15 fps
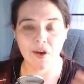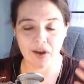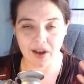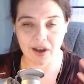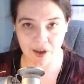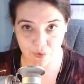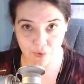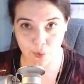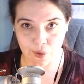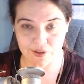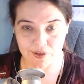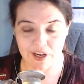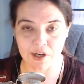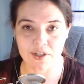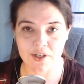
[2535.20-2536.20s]
of the
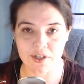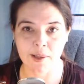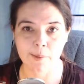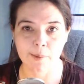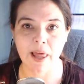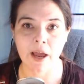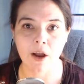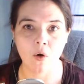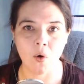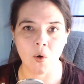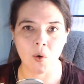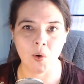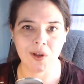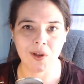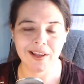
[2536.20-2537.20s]
rotation of the black
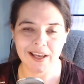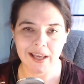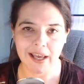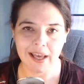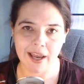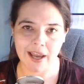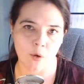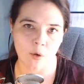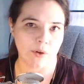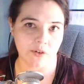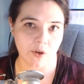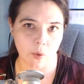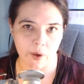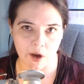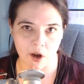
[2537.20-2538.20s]
hole in what's
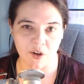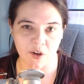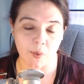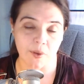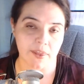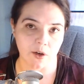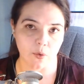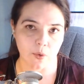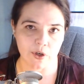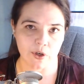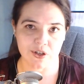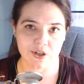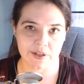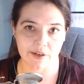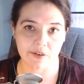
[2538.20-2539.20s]
going on with the
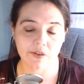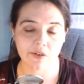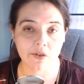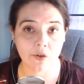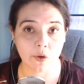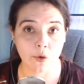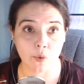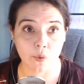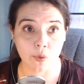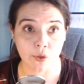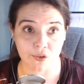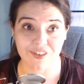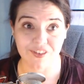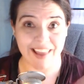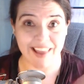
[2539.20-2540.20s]
accretion disk. So
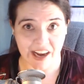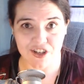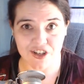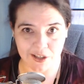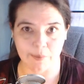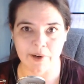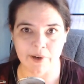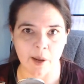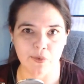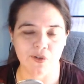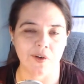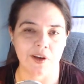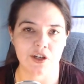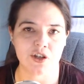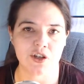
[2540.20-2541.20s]
there's actually been
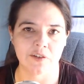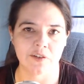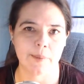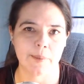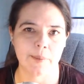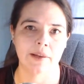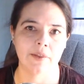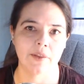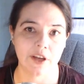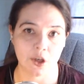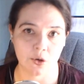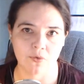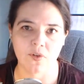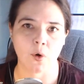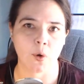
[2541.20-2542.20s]
observations made that
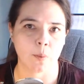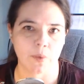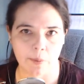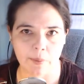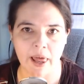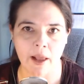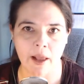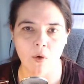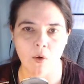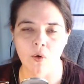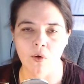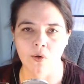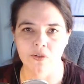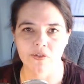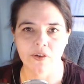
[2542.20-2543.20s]
confirm that black
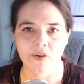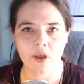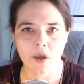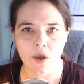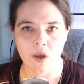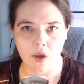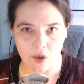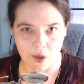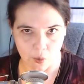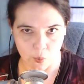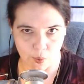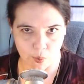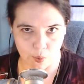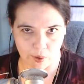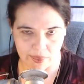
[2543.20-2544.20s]
holes
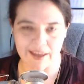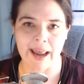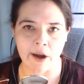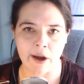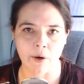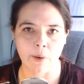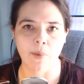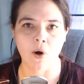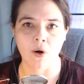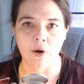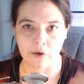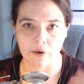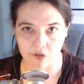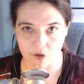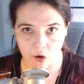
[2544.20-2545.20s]
within error
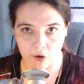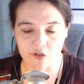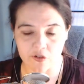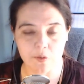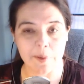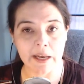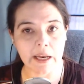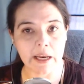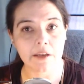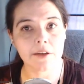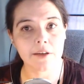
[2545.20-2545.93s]
bars are spinning.